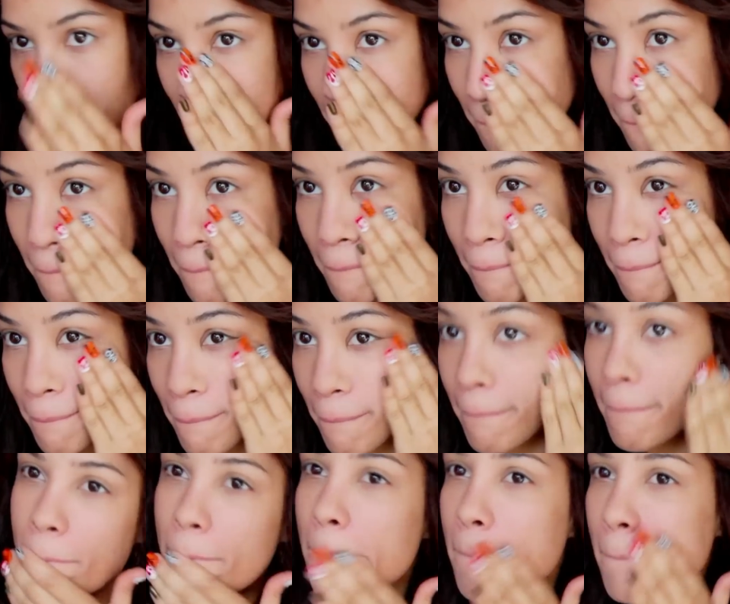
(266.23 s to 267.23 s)
face,
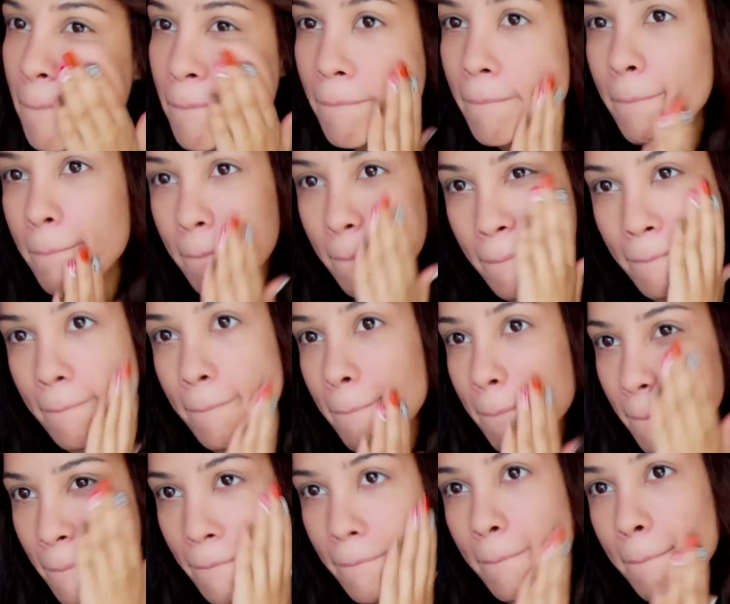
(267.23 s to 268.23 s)
I'm going to prime it
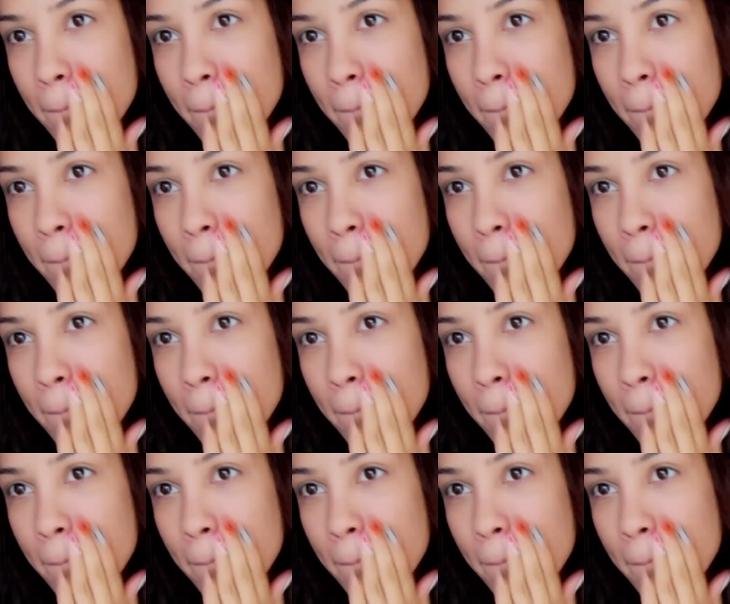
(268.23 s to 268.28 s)
first,